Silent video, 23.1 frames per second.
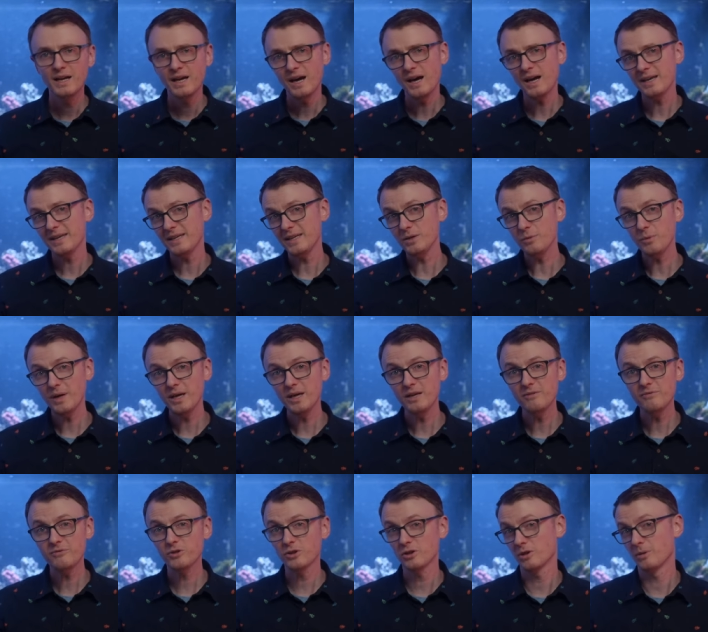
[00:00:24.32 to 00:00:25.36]
a heat
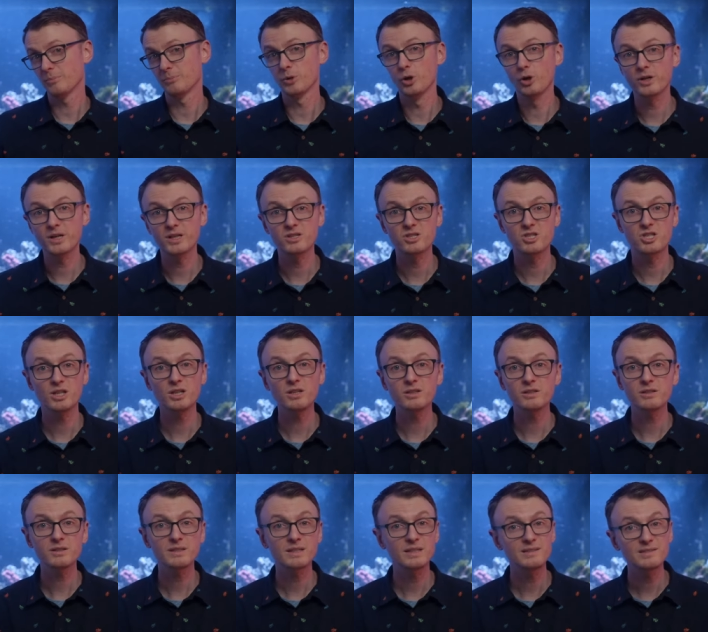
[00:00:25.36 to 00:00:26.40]
wave or a broken
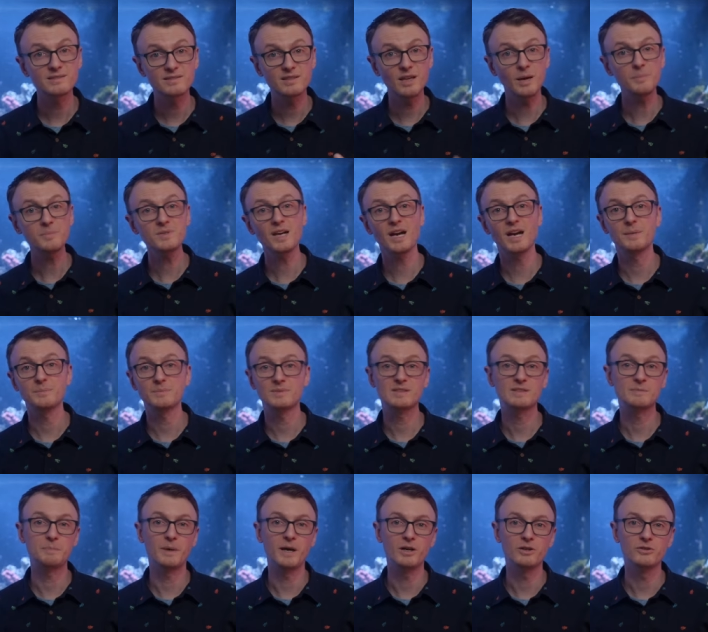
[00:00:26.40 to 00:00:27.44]
chiller can sometimes
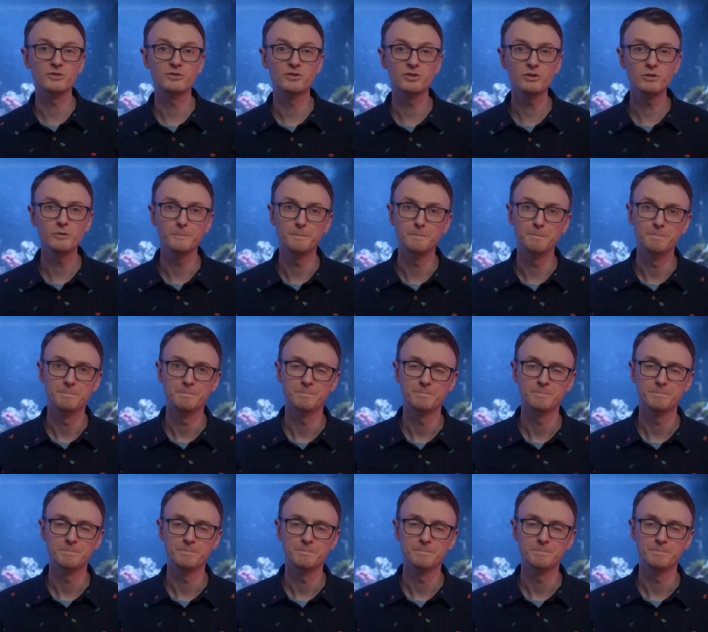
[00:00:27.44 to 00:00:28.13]
spell doom.